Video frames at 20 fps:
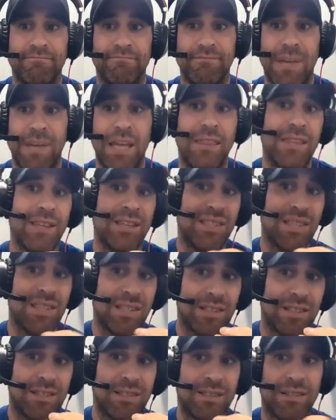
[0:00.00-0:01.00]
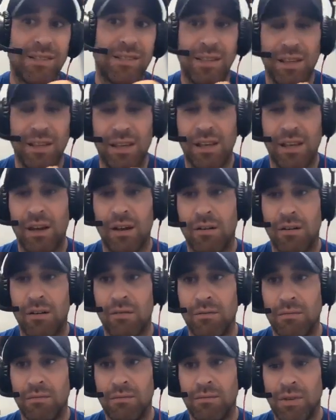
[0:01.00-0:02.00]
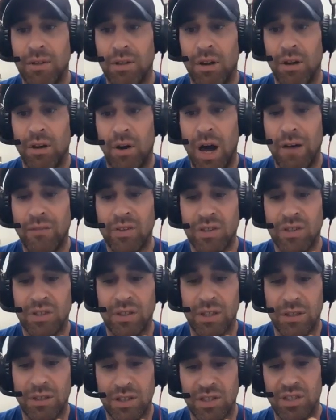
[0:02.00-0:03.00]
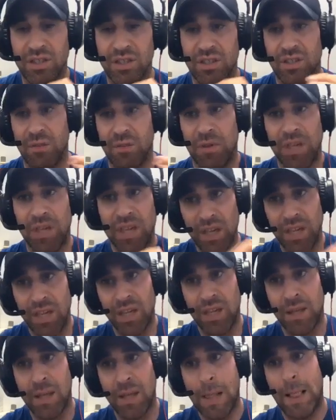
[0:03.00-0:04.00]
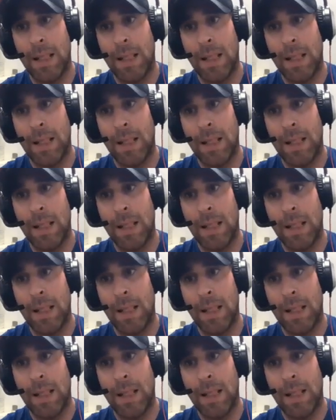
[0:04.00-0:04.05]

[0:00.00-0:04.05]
And this is, obviously this is the beginning.